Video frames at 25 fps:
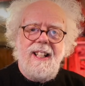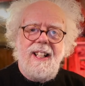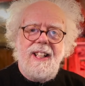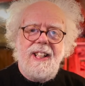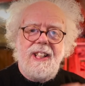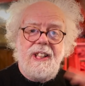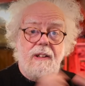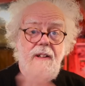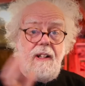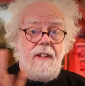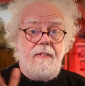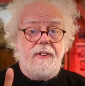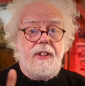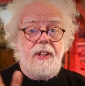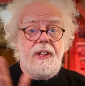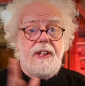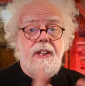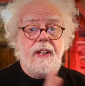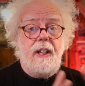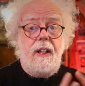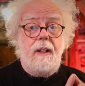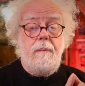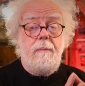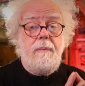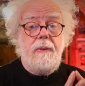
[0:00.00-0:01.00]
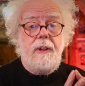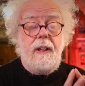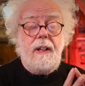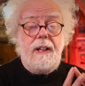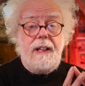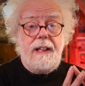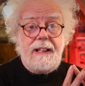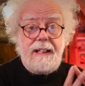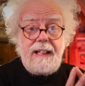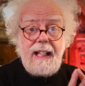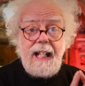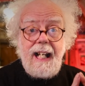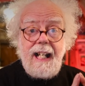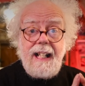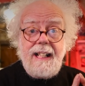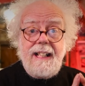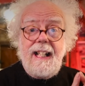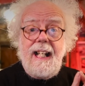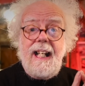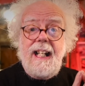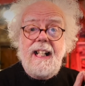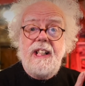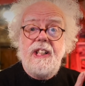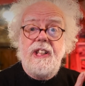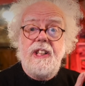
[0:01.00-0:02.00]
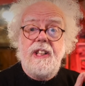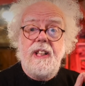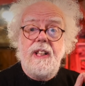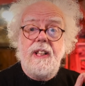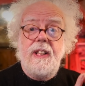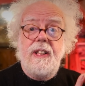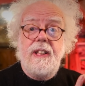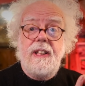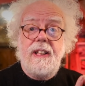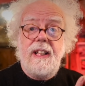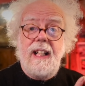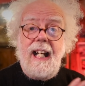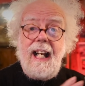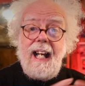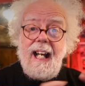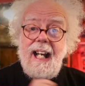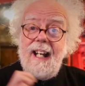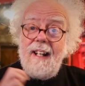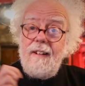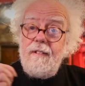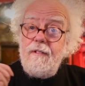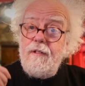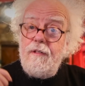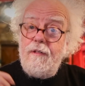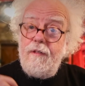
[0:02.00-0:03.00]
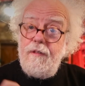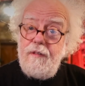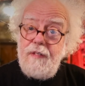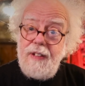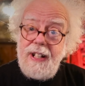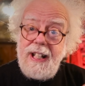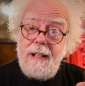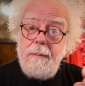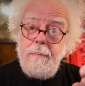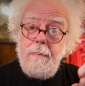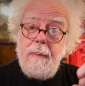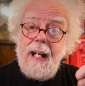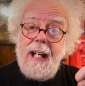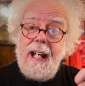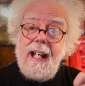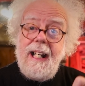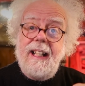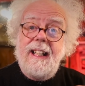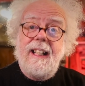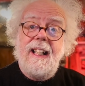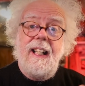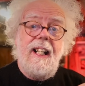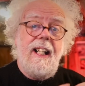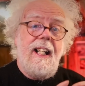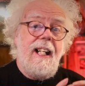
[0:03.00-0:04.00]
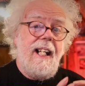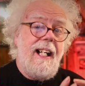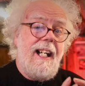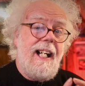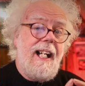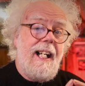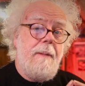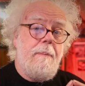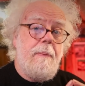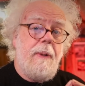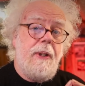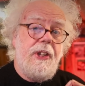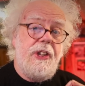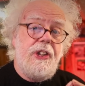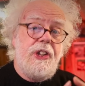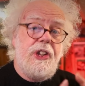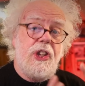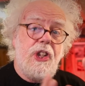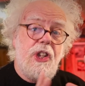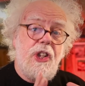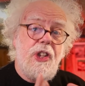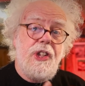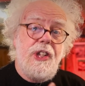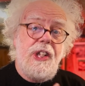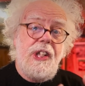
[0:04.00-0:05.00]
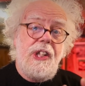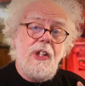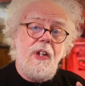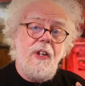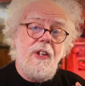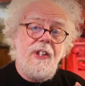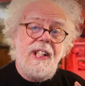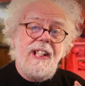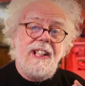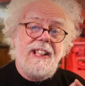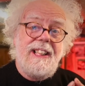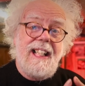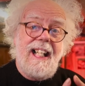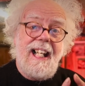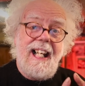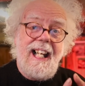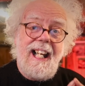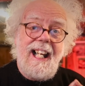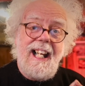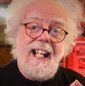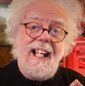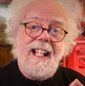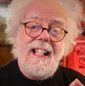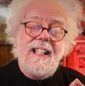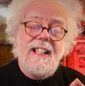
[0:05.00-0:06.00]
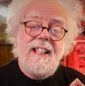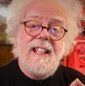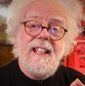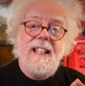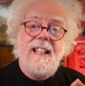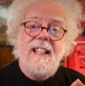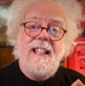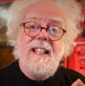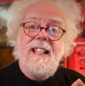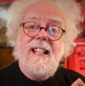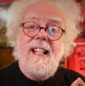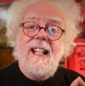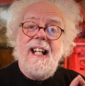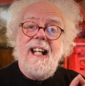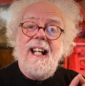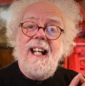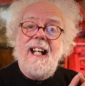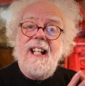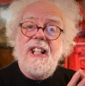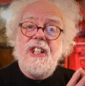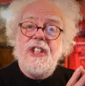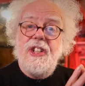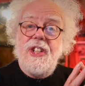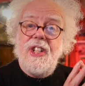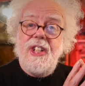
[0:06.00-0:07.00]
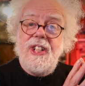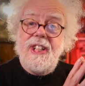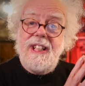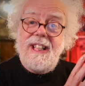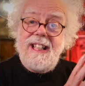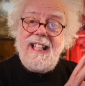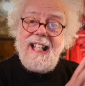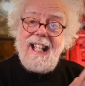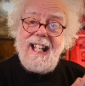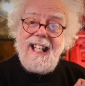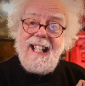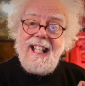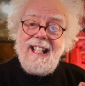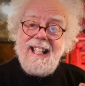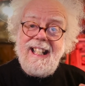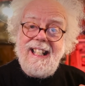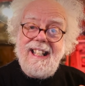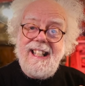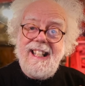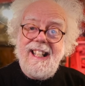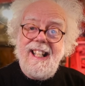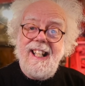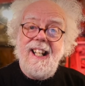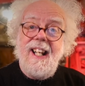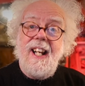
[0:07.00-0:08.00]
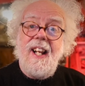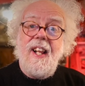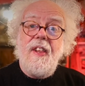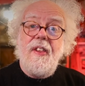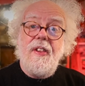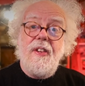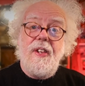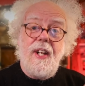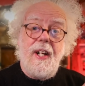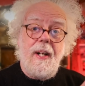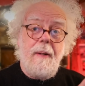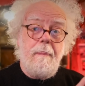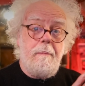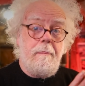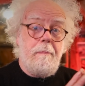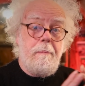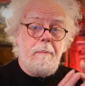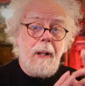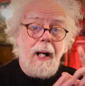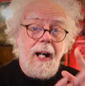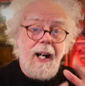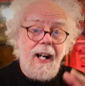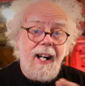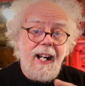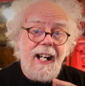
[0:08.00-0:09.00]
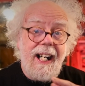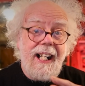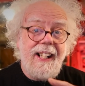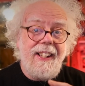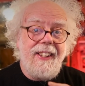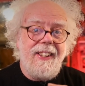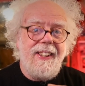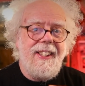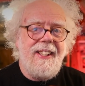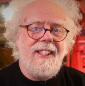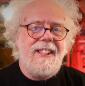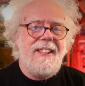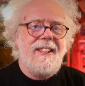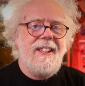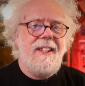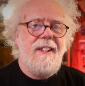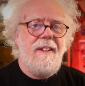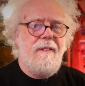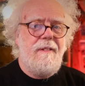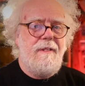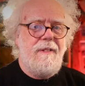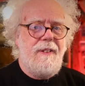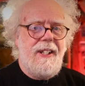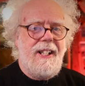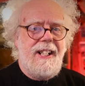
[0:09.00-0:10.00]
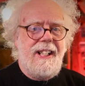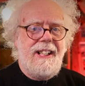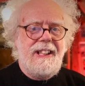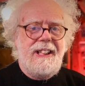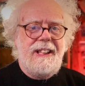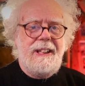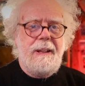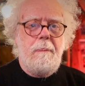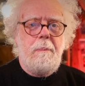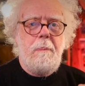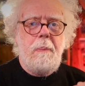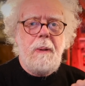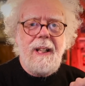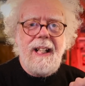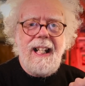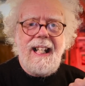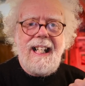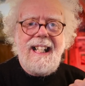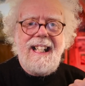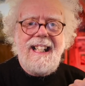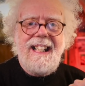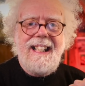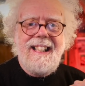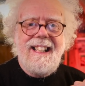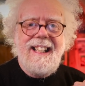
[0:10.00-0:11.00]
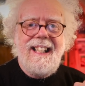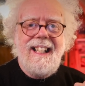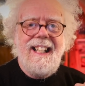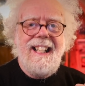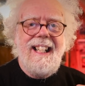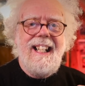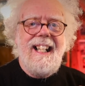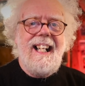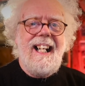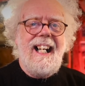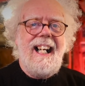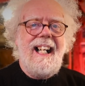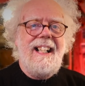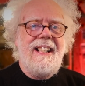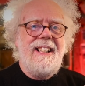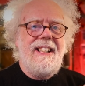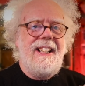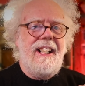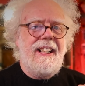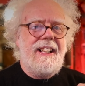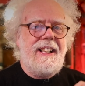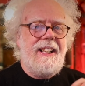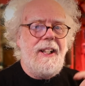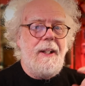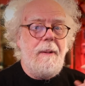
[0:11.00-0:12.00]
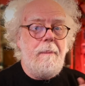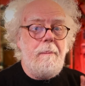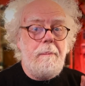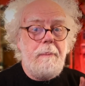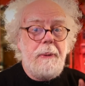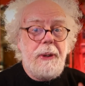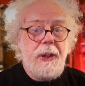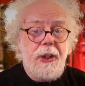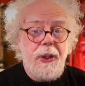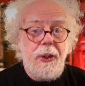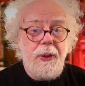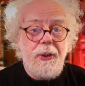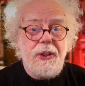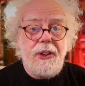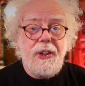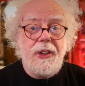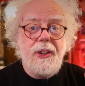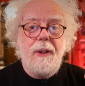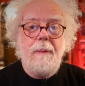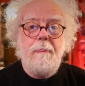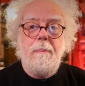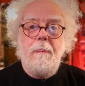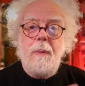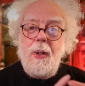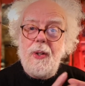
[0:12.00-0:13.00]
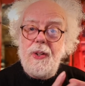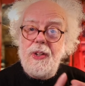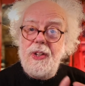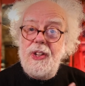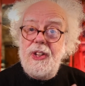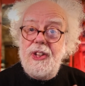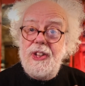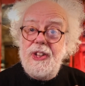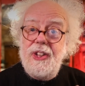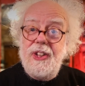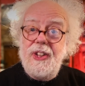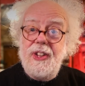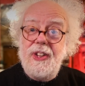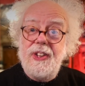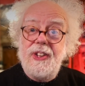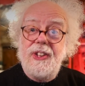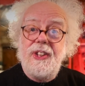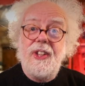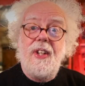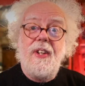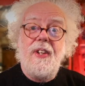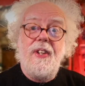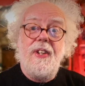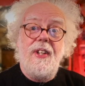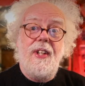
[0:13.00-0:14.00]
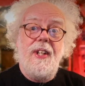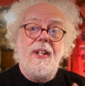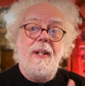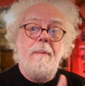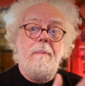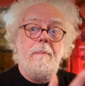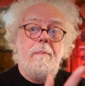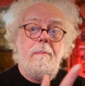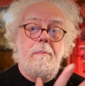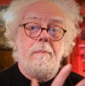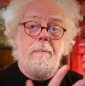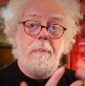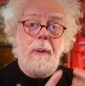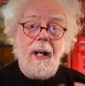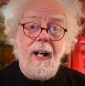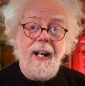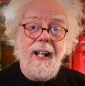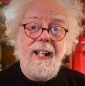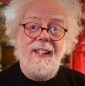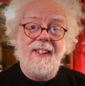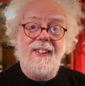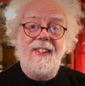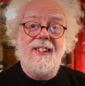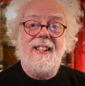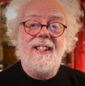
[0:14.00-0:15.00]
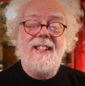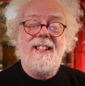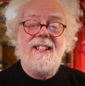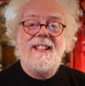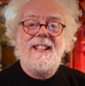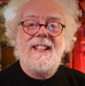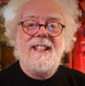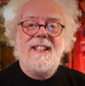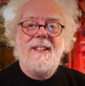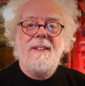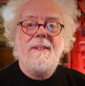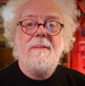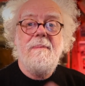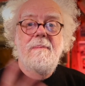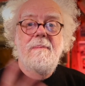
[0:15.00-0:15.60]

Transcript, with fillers: So after some sad accidents and feedback, Airbus turned it on its head, and today the pilot flies the plane and the computer monitors the pilot.